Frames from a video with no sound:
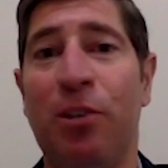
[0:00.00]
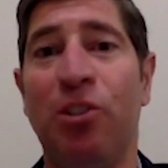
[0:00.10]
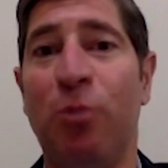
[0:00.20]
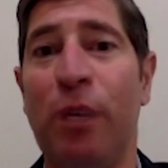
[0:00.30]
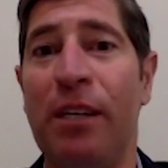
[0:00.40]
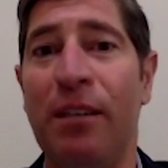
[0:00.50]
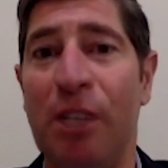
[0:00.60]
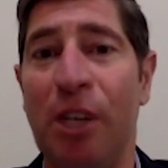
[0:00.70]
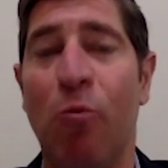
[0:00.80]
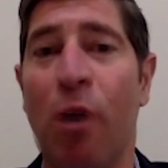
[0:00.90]
as we,
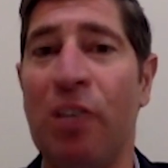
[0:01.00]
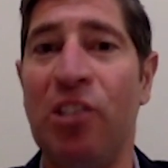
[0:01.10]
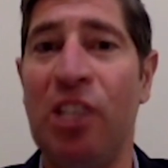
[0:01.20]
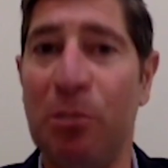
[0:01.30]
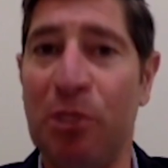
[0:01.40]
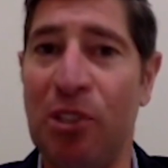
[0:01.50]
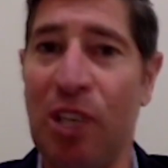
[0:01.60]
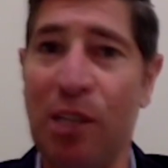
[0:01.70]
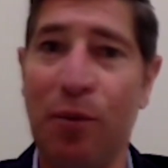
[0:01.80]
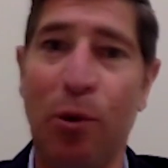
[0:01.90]
want to see them
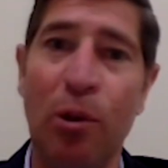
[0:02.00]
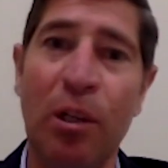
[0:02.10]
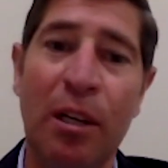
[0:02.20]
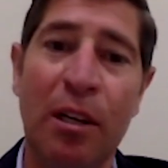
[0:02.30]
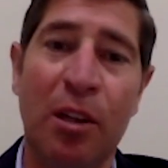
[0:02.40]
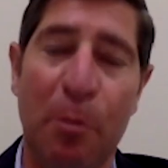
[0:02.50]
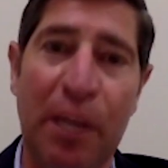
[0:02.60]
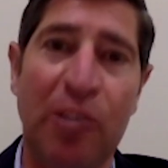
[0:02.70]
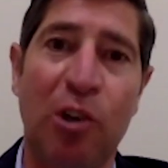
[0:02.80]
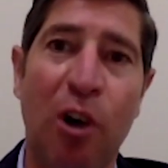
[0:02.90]
successful, the
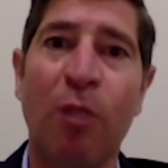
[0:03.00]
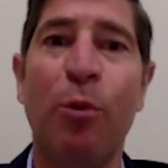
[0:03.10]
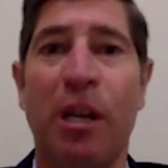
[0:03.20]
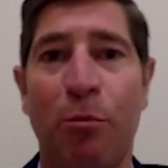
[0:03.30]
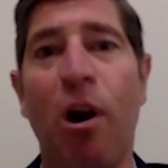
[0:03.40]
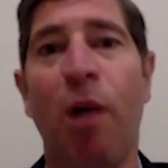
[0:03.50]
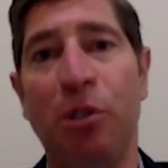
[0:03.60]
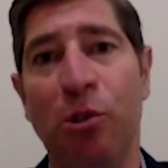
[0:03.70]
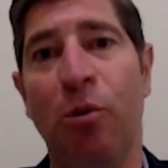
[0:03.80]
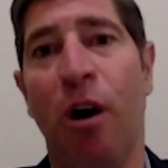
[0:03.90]
biggest harm we can
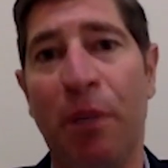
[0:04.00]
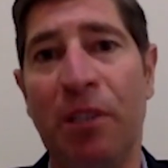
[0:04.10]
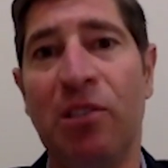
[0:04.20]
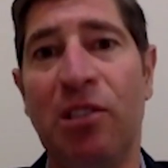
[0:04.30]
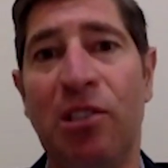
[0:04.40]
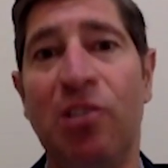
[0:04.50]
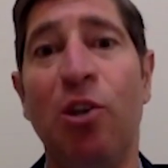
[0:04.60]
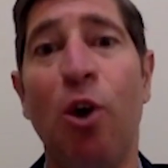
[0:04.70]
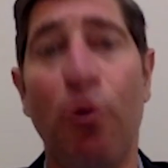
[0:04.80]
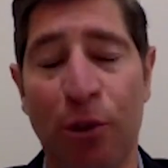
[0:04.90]
probably do to our businesses is
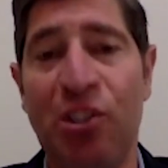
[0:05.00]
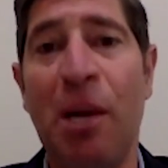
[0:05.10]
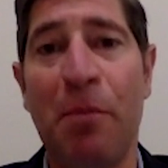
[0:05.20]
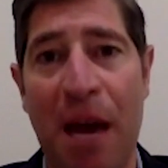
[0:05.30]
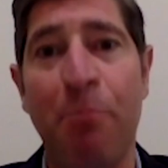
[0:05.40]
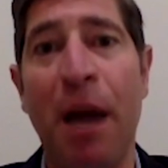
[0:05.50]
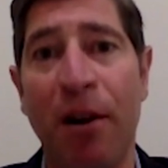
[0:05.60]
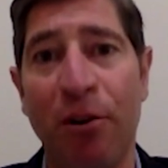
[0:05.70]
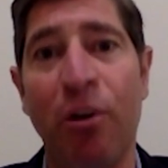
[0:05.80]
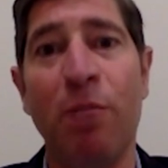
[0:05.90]
to overstep that
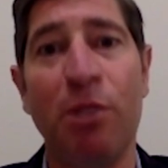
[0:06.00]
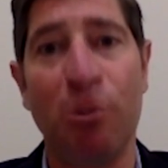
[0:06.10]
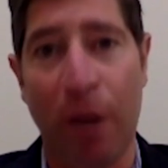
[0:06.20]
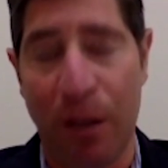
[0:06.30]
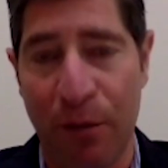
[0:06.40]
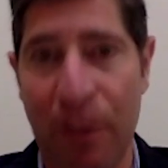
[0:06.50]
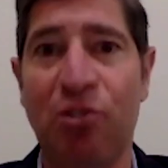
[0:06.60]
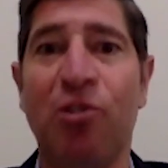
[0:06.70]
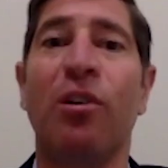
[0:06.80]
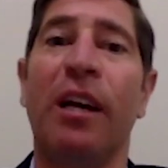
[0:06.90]
boundary between
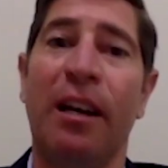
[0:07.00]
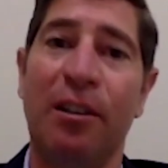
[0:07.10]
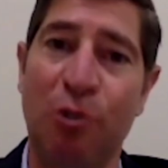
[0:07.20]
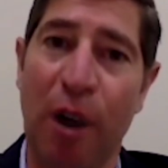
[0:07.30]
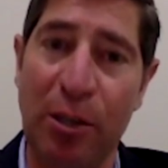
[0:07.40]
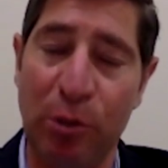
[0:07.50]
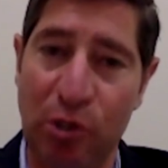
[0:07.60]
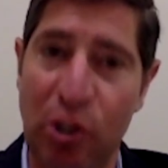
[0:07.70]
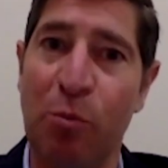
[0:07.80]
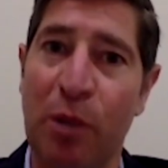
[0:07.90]
investor and trying to
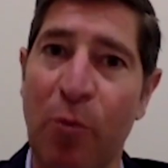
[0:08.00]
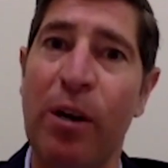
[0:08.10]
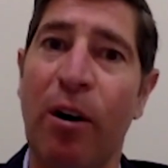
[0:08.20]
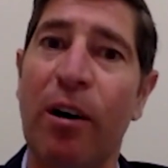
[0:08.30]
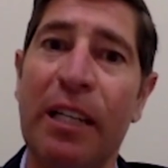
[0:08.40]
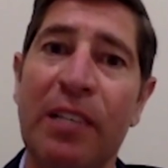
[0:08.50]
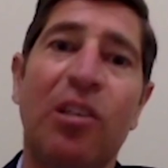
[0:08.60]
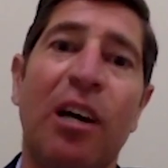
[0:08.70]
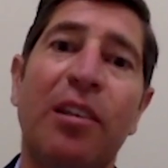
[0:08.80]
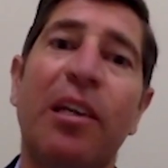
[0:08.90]
assume that we are
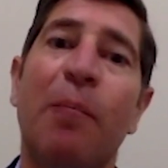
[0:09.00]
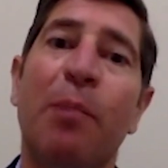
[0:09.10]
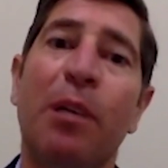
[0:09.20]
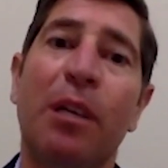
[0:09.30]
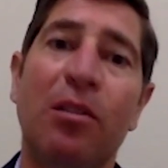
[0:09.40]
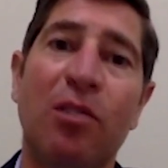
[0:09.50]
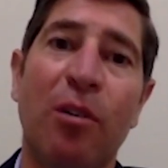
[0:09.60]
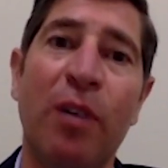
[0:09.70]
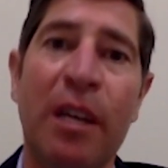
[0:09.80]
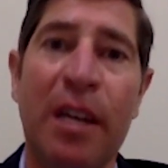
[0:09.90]
inside the company. And
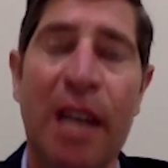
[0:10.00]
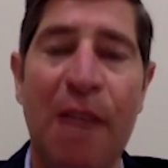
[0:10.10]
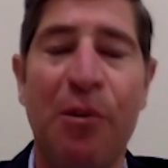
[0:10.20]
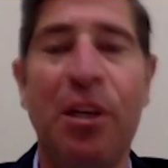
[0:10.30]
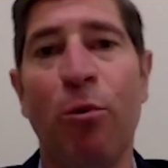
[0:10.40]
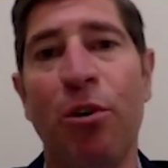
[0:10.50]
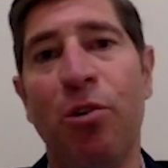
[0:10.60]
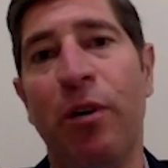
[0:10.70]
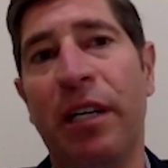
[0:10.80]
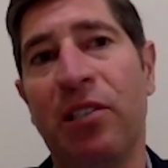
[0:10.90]
so everything we're
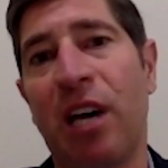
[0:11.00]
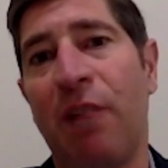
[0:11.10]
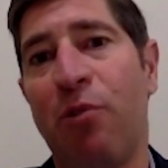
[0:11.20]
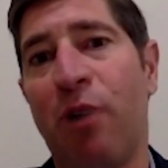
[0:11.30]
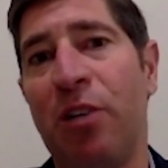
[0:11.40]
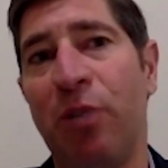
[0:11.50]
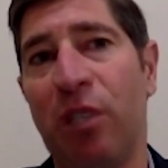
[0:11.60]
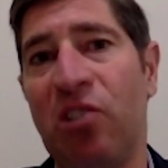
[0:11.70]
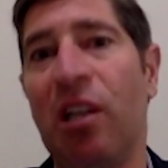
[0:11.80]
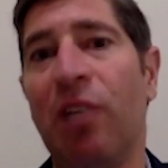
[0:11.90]
doing is kind of trying to
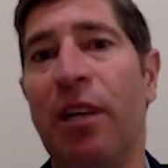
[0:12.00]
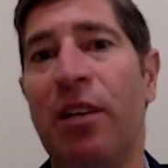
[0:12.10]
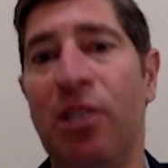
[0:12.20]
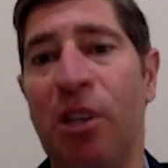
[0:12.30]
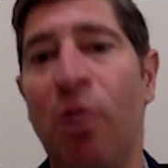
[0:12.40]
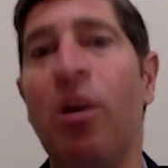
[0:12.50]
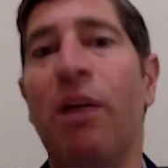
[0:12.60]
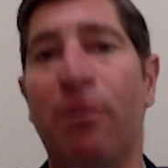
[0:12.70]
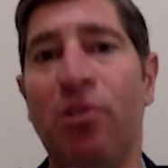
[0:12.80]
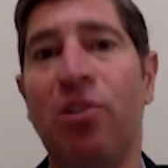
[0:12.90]
accelerate the own
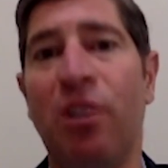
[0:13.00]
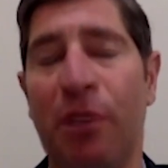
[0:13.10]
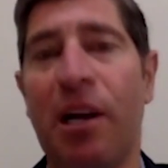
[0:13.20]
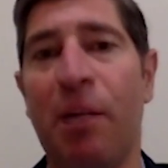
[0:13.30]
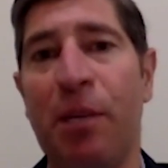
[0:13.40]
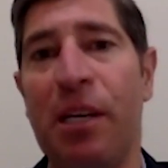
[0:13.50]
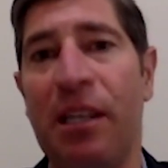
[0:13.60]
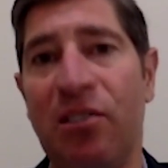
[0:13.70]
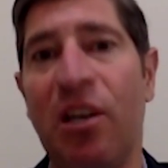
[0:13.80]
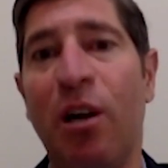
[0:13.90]
efforts of the company
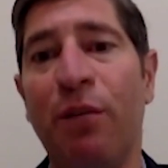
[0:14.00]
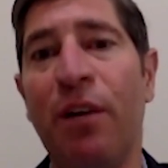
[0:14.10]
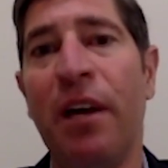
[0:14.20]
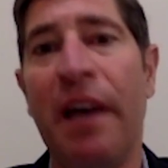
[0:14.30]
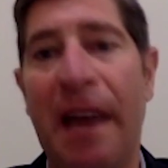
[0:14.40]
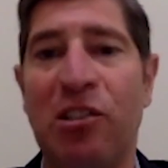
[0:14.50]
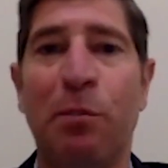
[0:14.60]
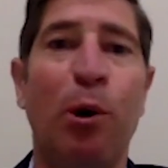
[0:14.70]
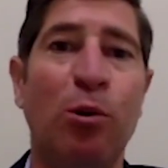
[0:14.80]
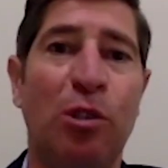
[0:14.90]
itself, as
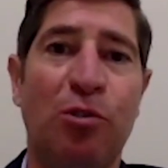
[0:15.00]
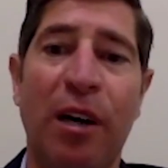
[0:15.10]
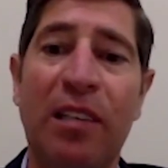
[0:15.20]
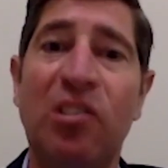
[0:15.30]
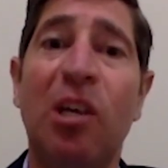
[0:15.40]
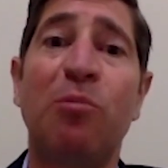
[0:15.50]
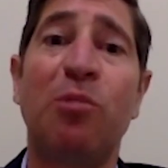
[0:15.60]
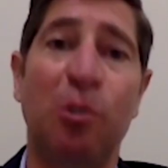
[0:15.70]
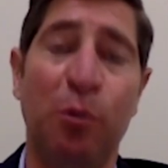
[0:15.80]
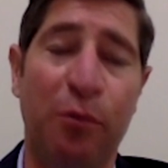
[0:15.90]
opposed to trying to
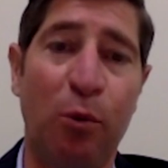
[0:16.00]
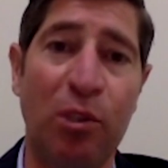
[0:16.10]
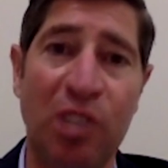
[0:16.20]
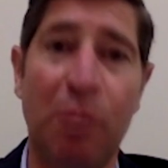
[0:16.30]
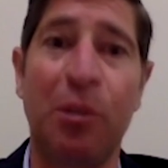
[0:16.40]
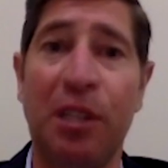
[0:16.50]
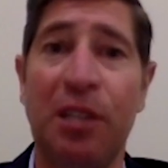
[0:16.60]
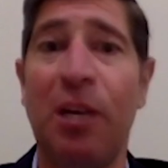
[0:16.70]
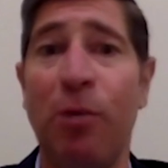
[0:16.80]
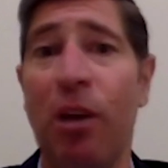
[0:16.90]
substitute for something that
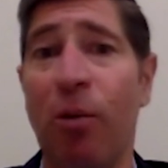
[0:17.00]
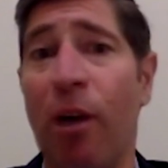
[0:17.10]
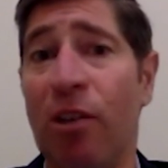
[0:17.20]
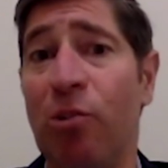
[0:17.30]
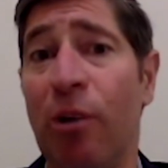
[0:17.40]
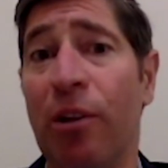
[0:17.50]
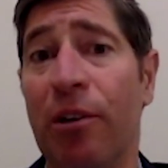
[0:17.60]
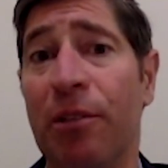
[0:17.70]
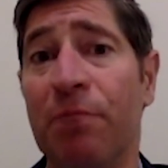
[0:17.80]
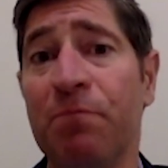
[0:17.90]
they would otherwise do on their own.